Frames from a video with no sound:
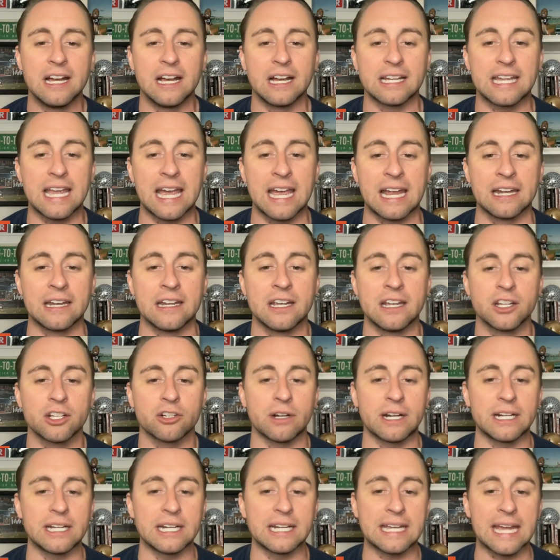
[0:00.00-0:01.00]
Again,
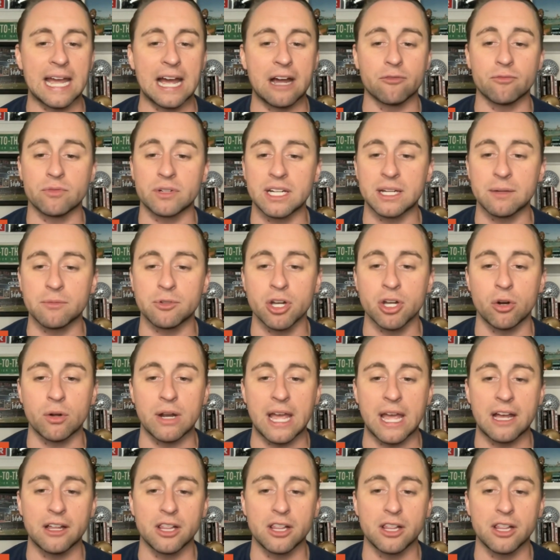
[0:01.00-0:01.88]
create an account, redeem code